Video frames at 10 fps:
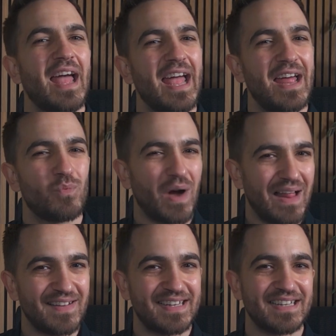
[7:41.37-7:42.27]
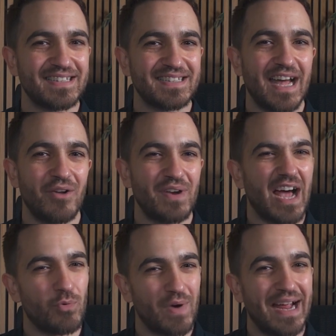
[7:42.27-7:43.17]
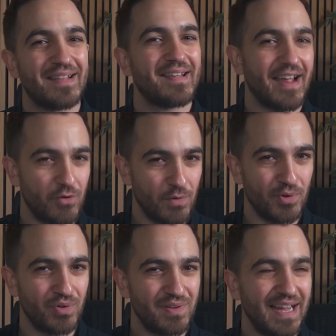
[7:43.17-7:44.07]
And while it didn't sound outright terrible,